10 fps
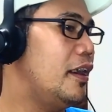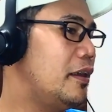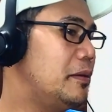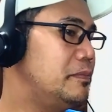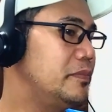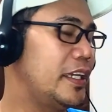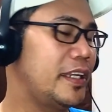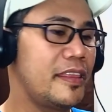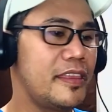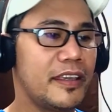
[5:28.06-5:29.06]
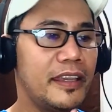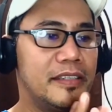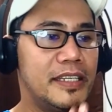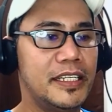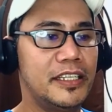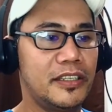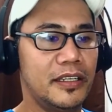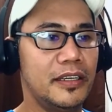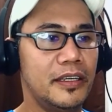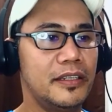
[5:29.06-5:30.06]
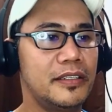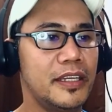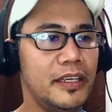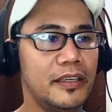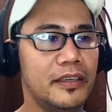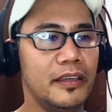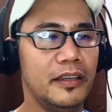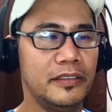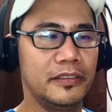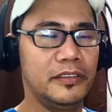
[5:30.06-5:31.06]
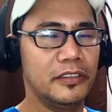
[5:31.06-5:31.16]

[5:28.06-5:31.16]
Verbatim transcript: um, and I think I needed to take uh,